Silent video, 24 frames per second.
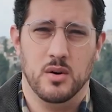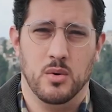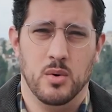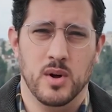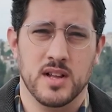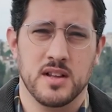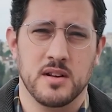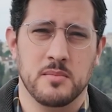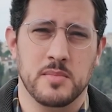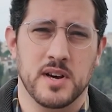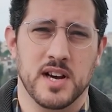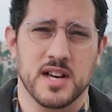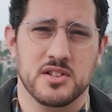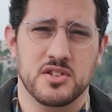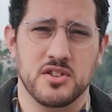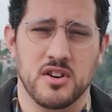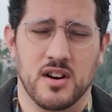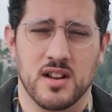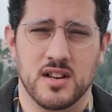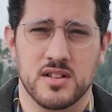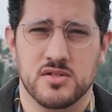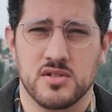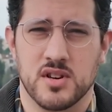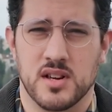Welcome back to
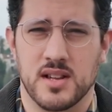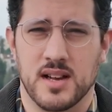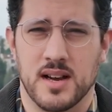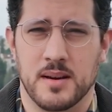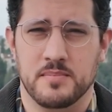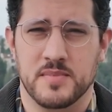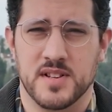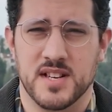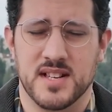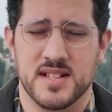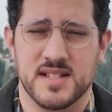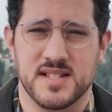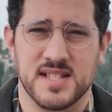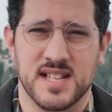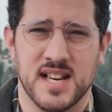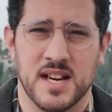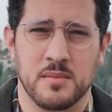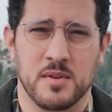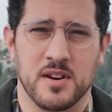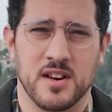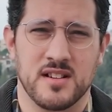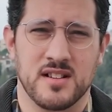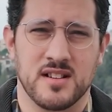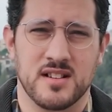All Israel Updates.
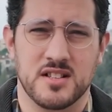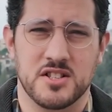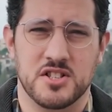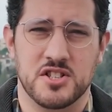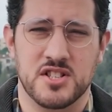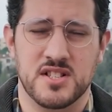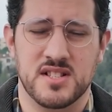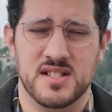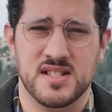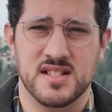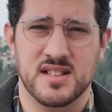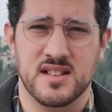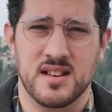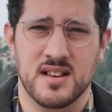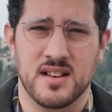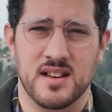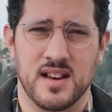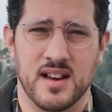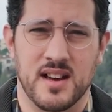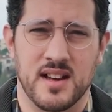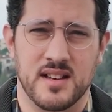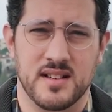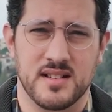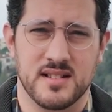I'm Hanan Lischinsky,
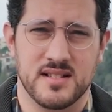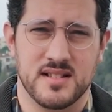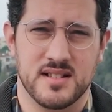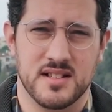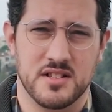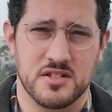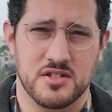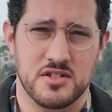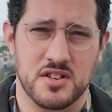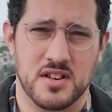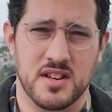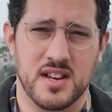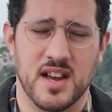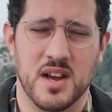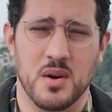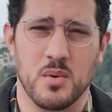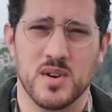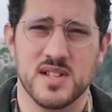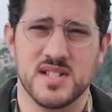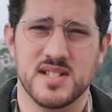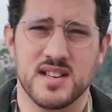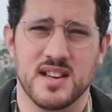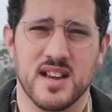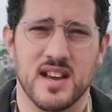and today,
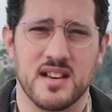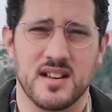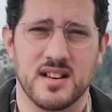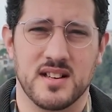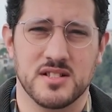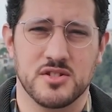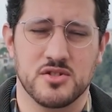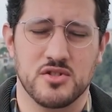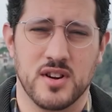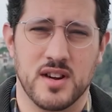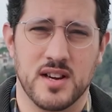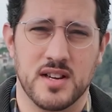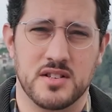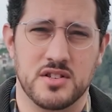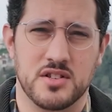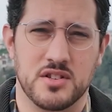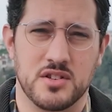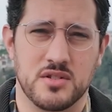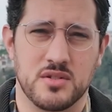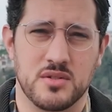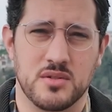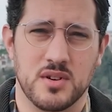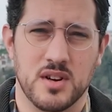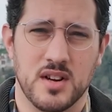once again, I'll try
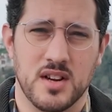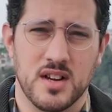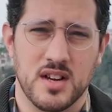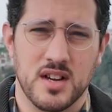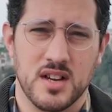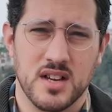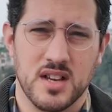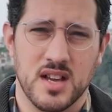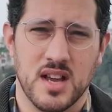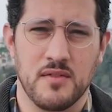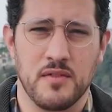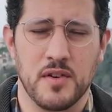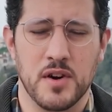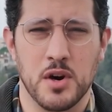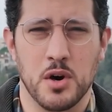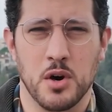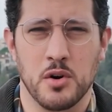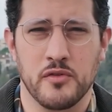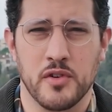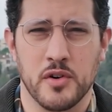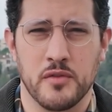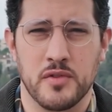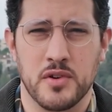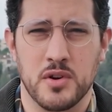to give an
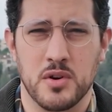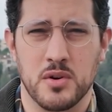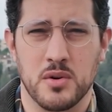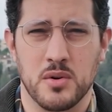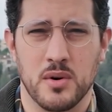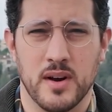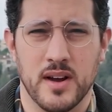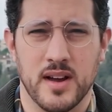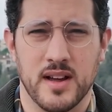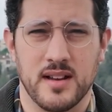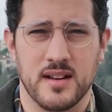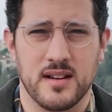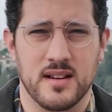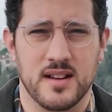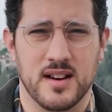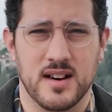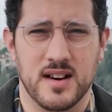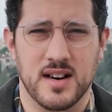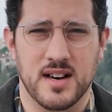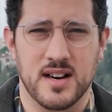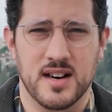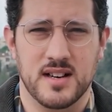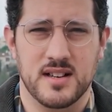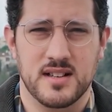overview
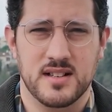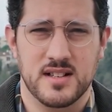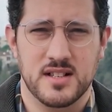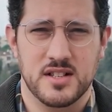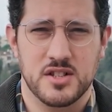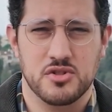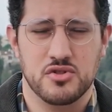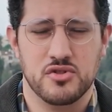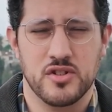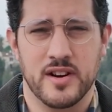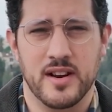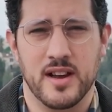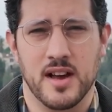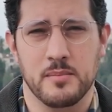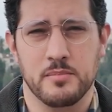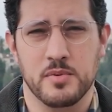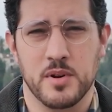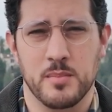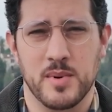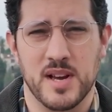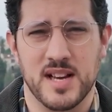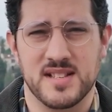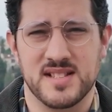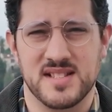and try to help
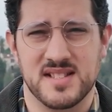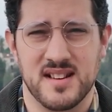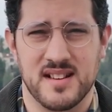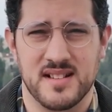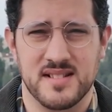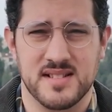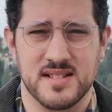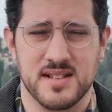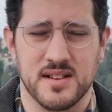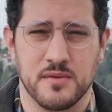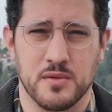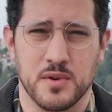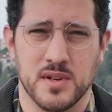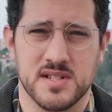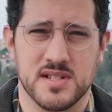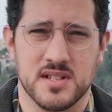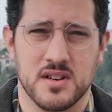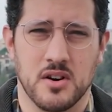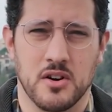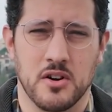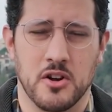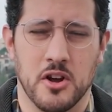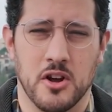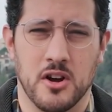you make sense of what's
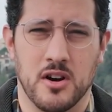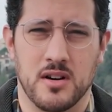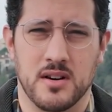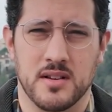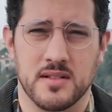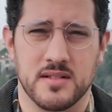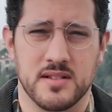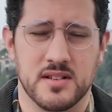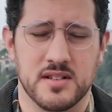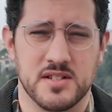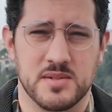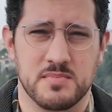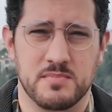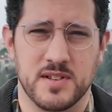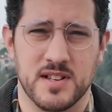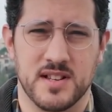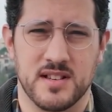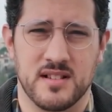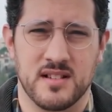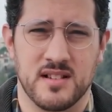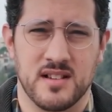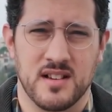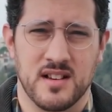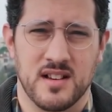going on. There's
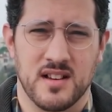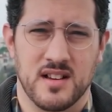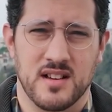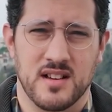been